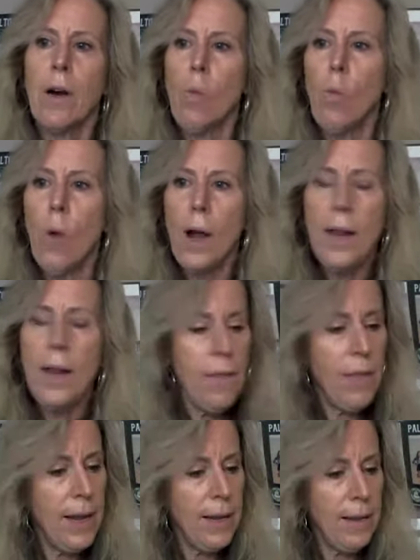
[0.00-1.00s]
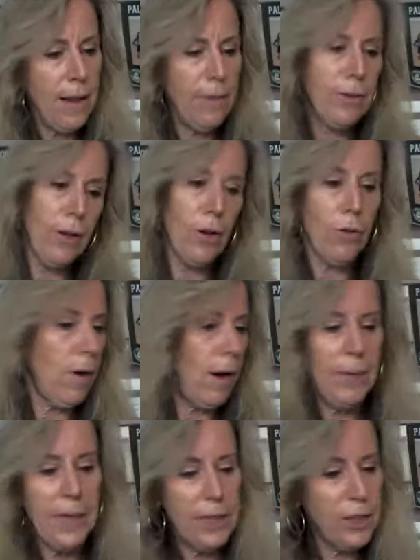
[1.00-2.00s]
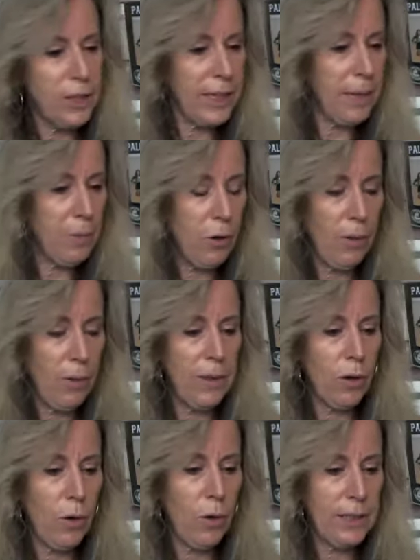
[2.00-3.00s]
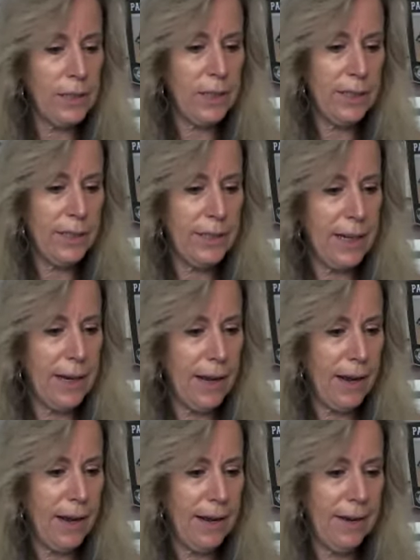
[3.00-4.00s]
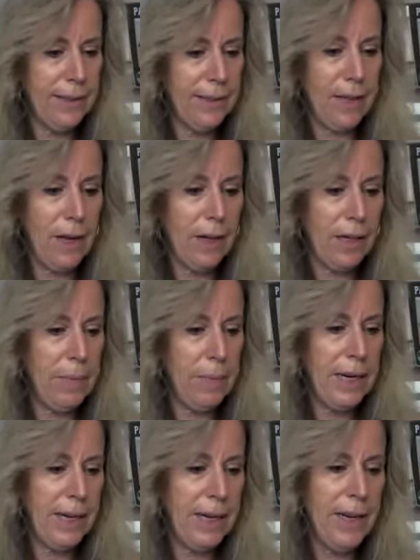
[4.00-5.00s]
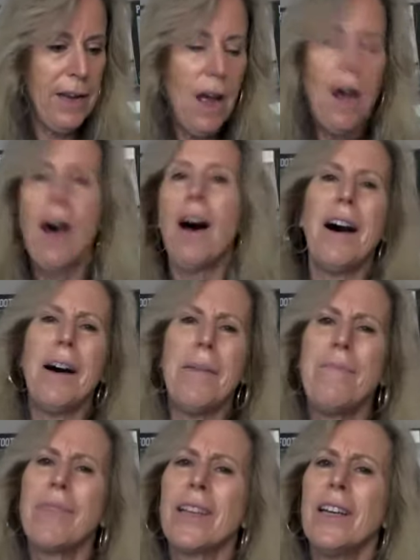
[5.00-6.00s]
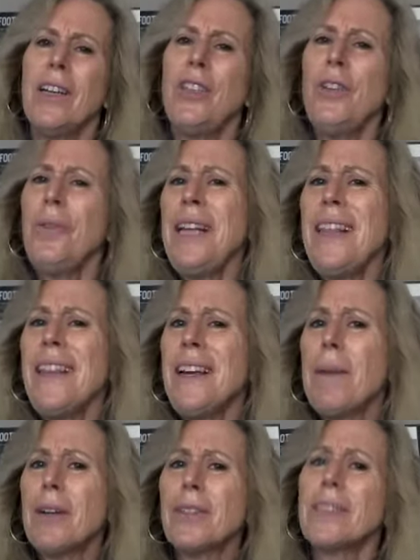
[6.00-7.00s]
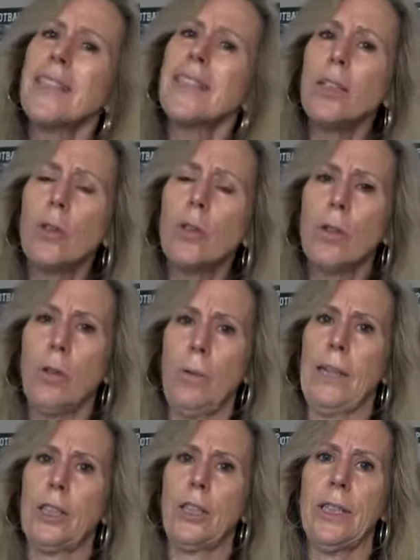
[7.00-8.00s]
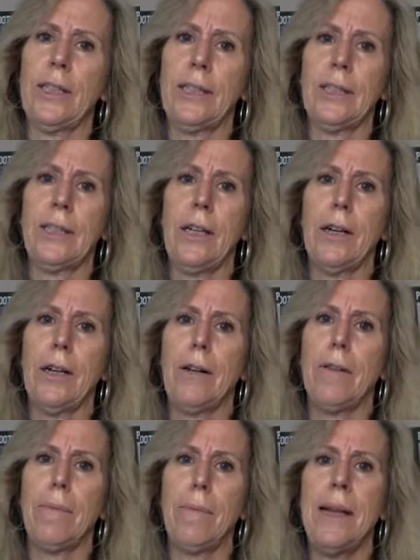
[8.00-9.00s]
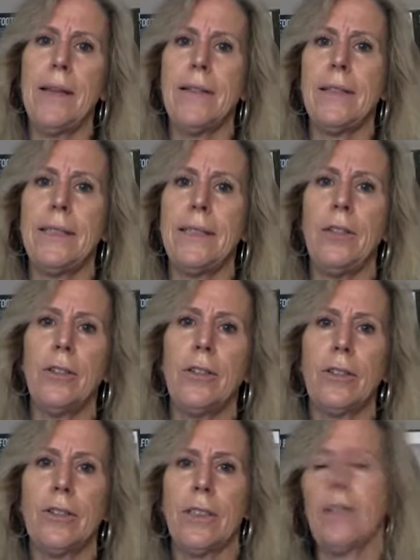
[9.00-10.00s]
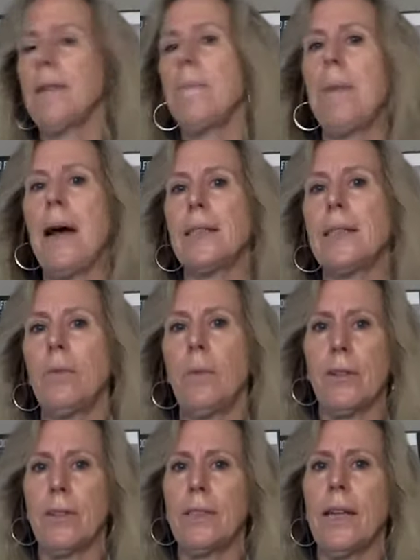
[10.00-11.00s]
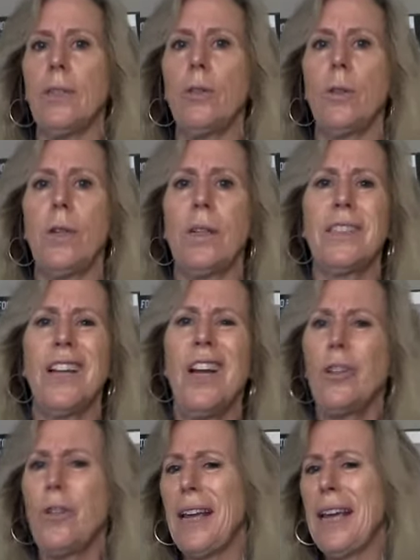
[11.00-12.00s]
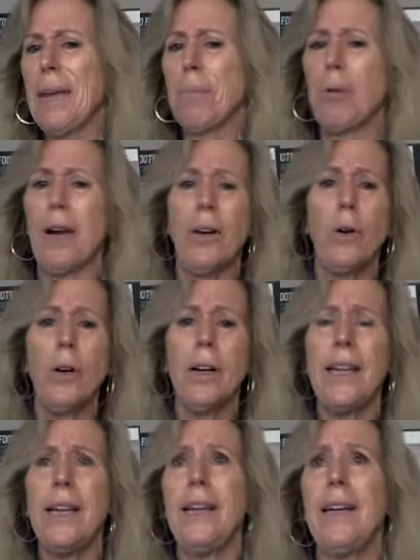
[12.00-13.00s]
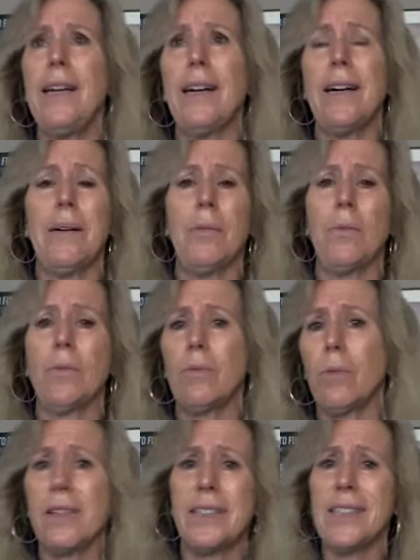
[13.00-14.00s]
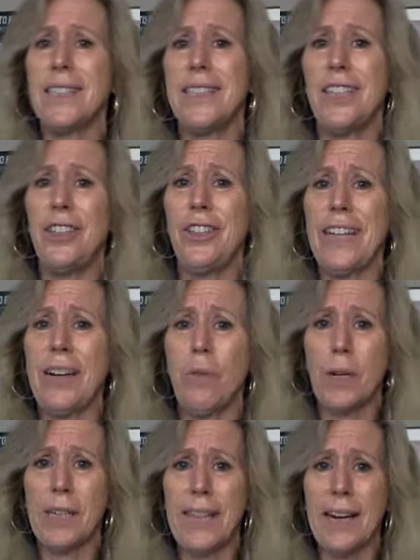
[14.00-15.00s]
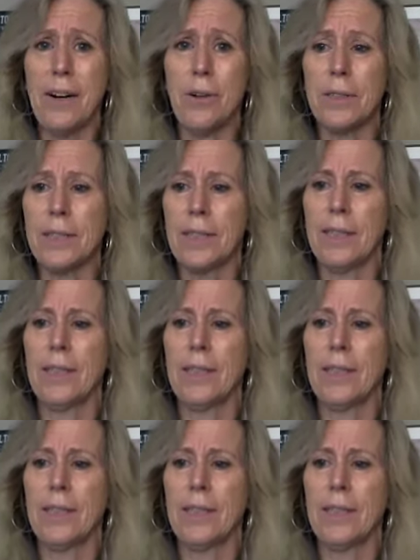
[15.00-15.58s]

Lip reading: One thing, so I'm going to just keep going with the questions that I saw coming in. Do you know anything about schedule corrections? Many of the seniors are still impacted with their schedules. Do they get priority? Will this continue to get worked out?